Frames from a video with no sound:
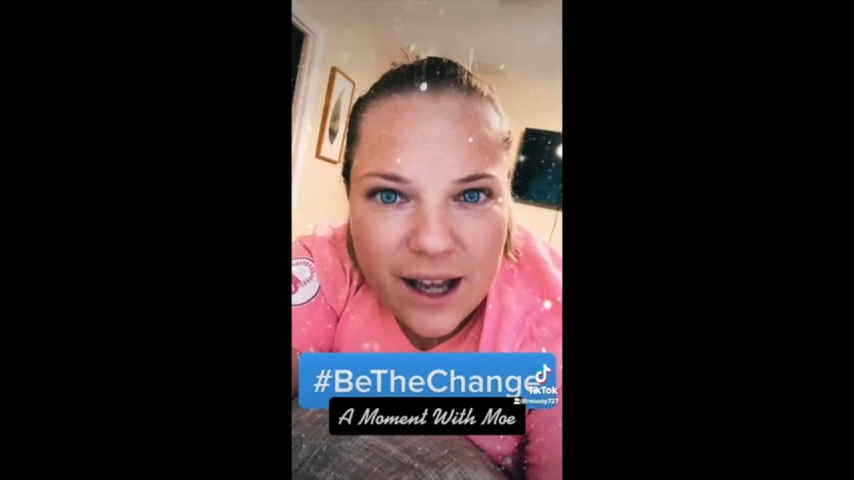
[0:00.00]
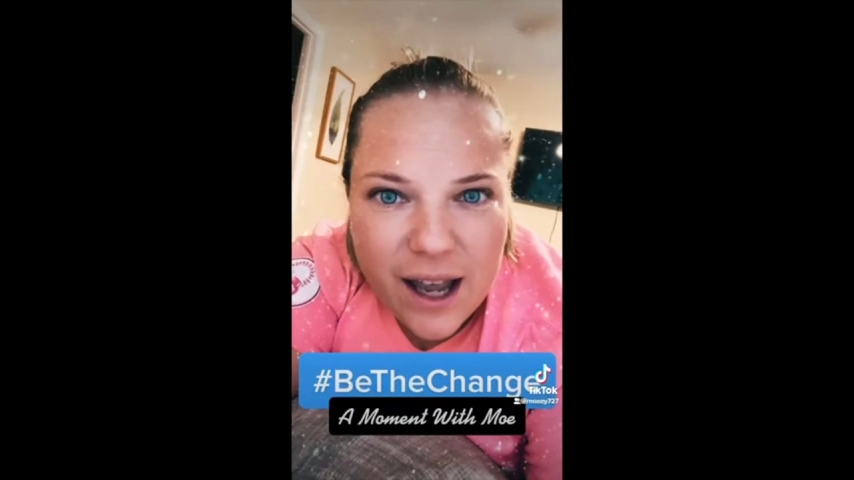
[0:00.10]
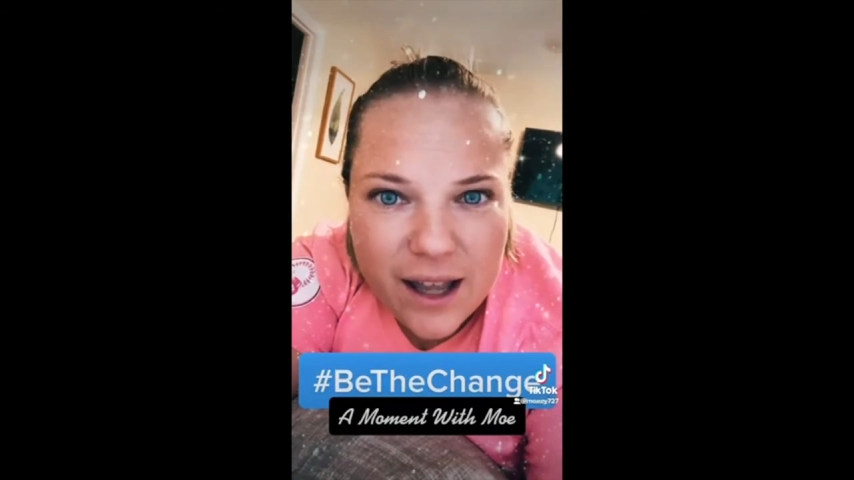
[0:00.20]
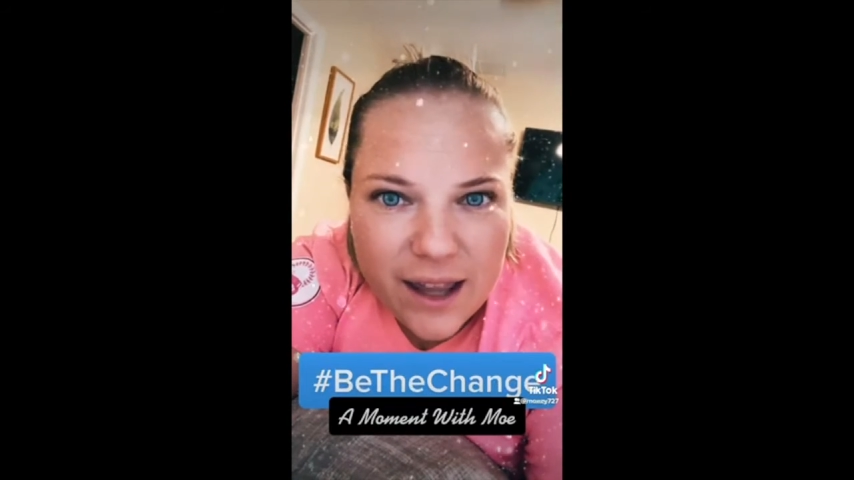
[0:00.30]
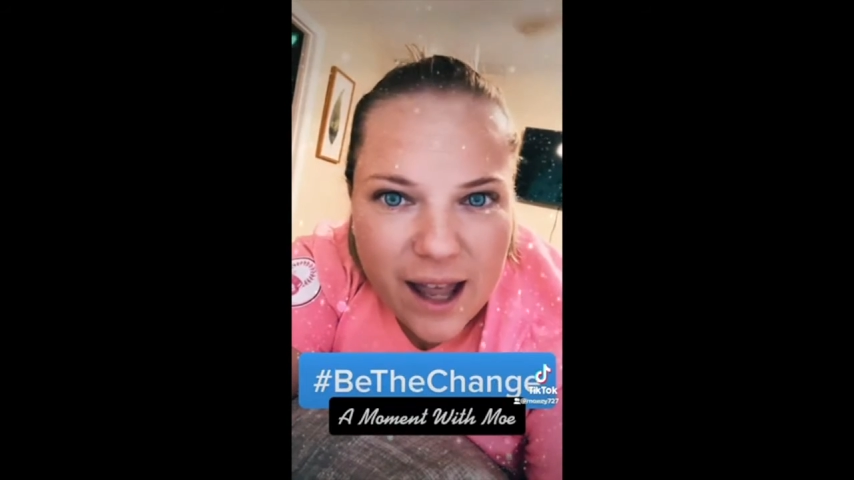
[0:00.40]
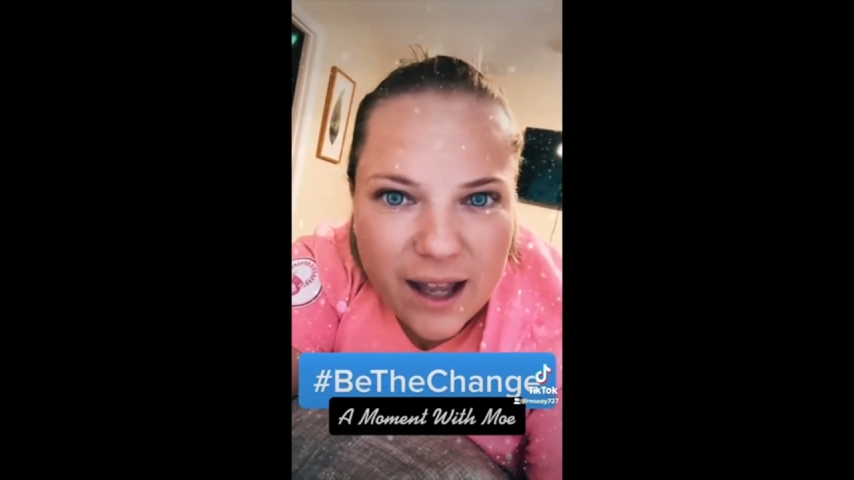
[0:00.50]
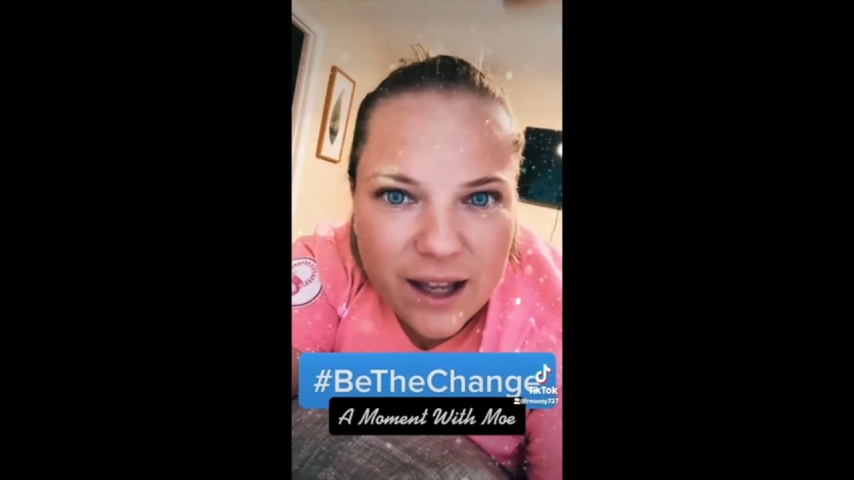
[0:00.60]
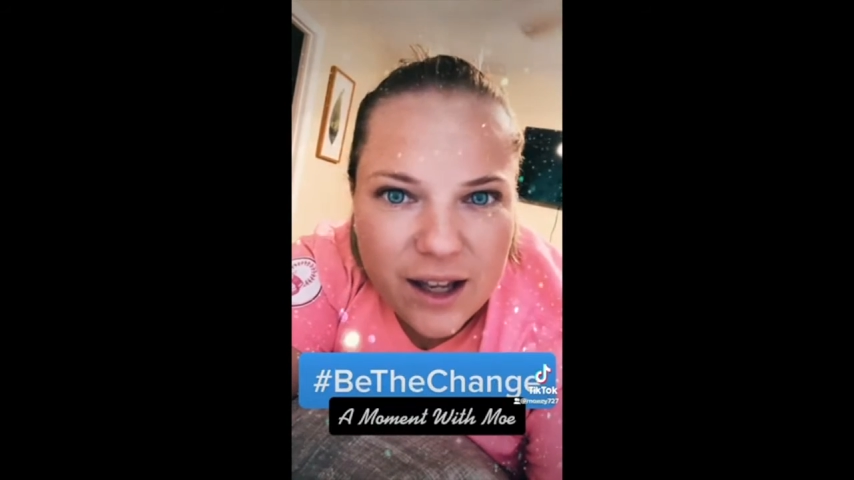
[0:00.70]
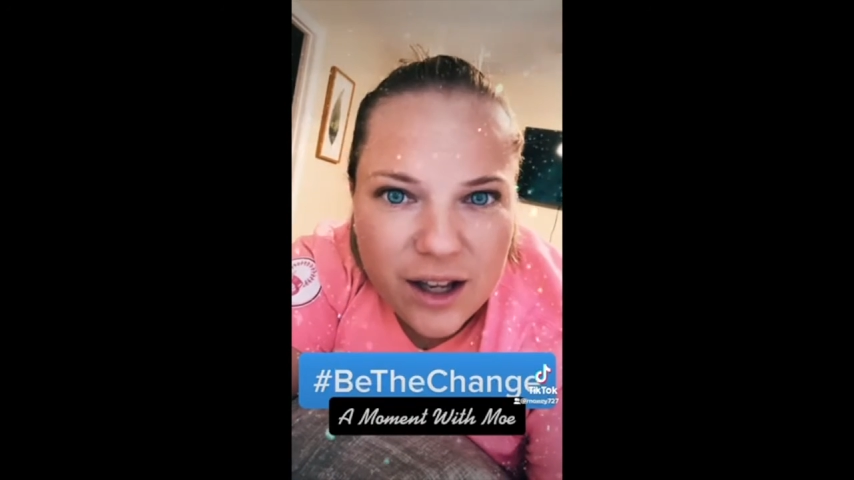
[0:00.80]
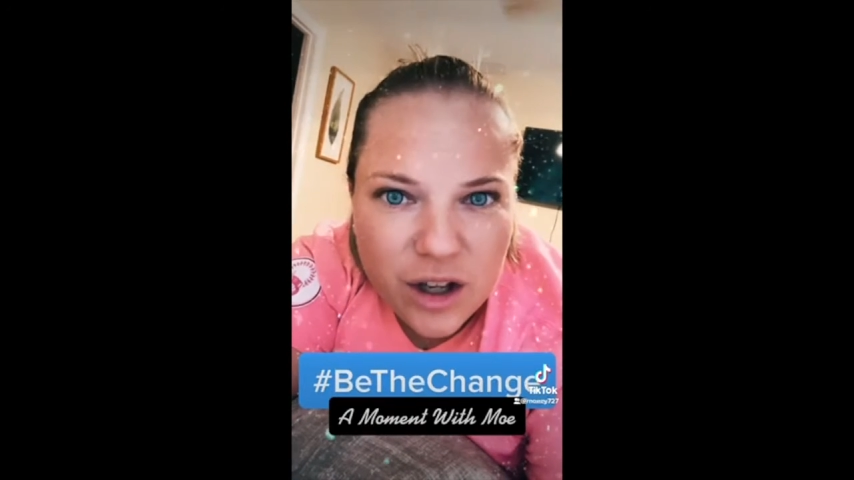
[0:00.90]
and that
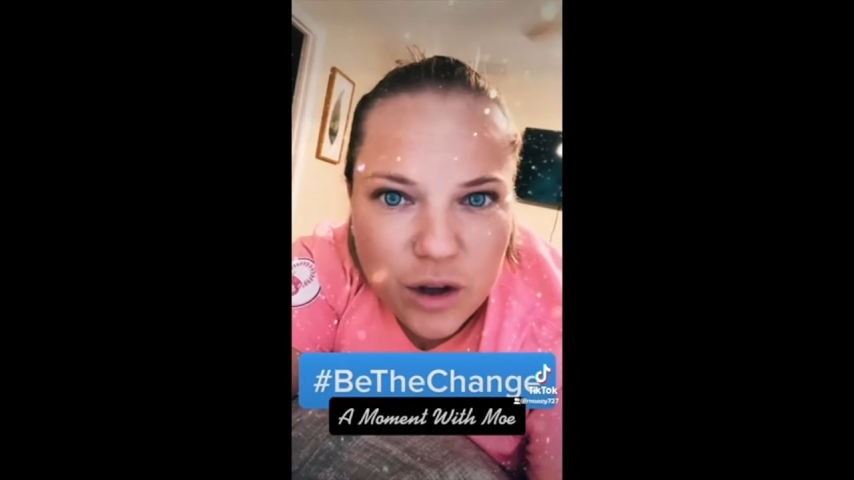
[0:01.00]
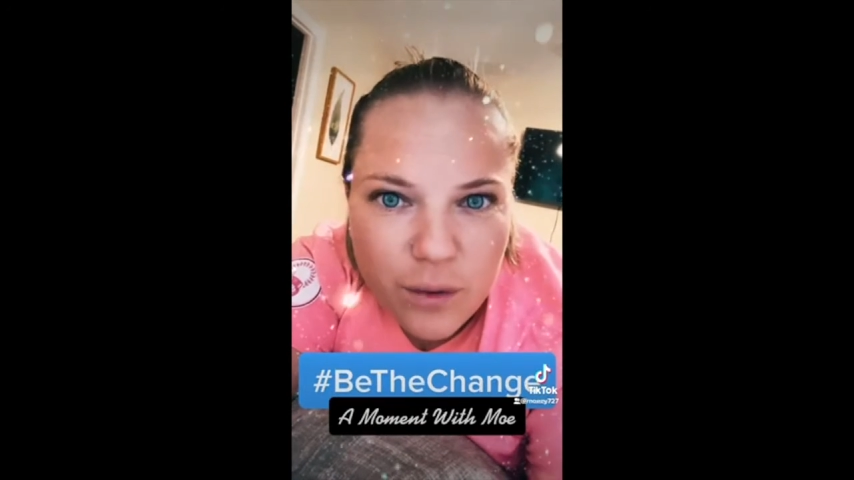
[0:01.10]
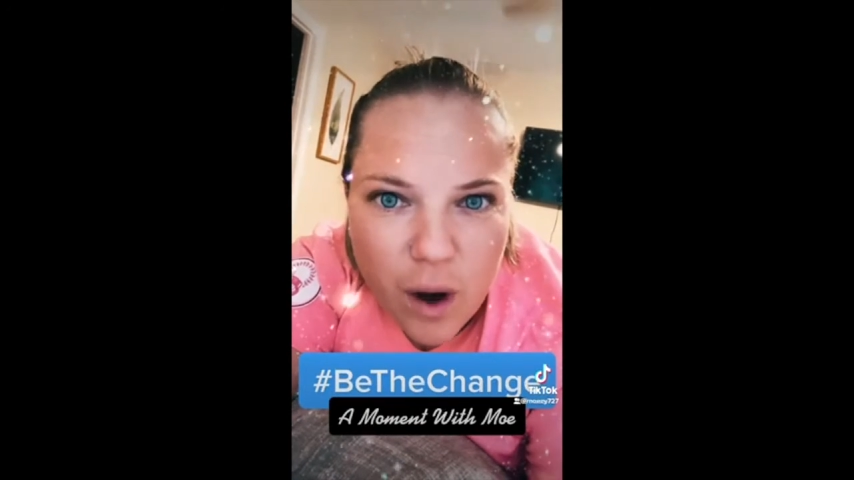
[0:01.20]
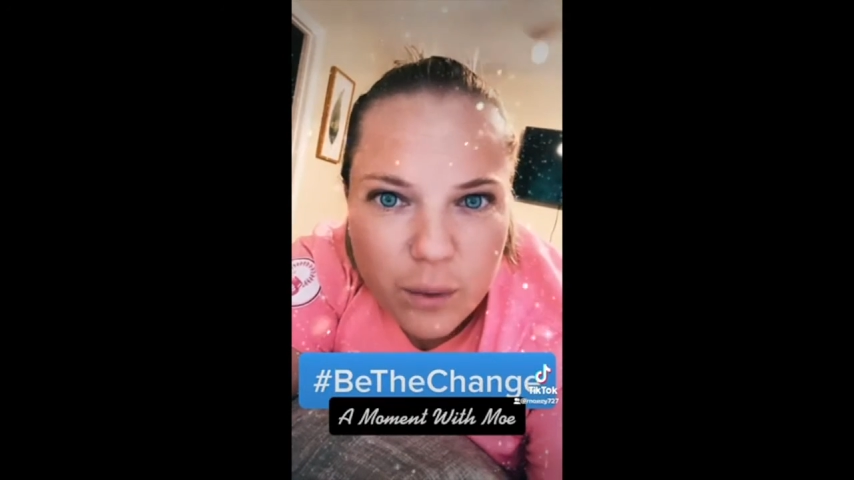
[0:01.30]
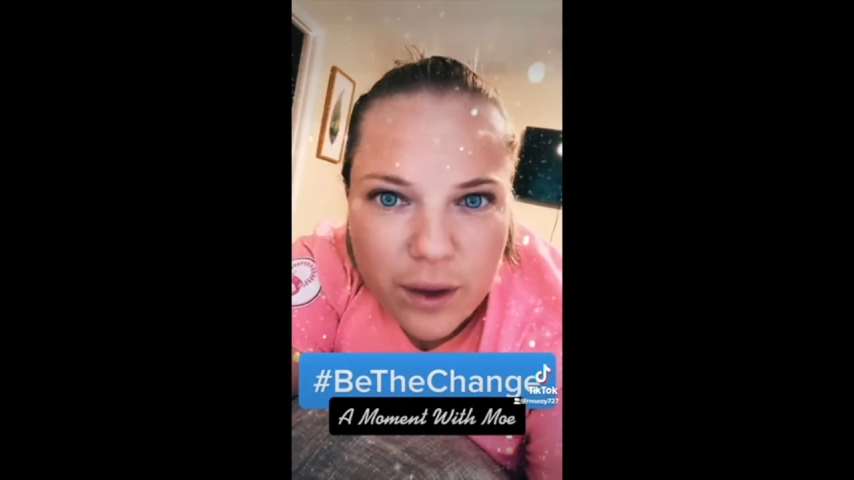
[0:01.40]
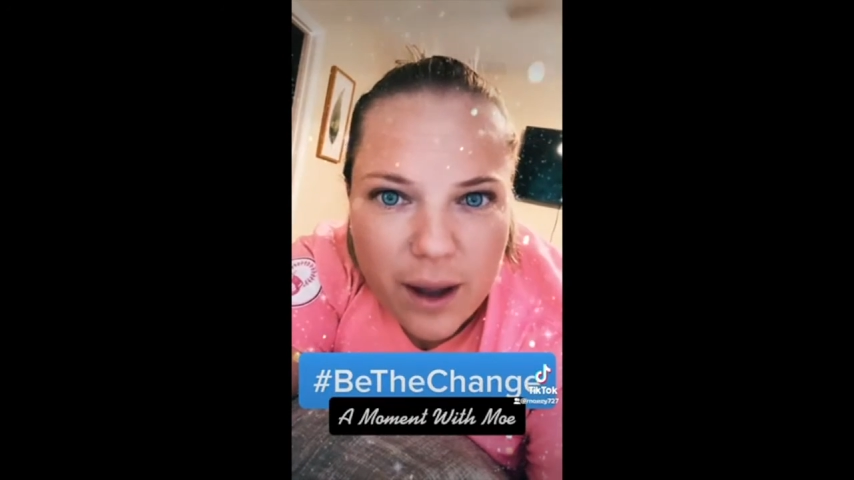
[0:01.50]
you've owned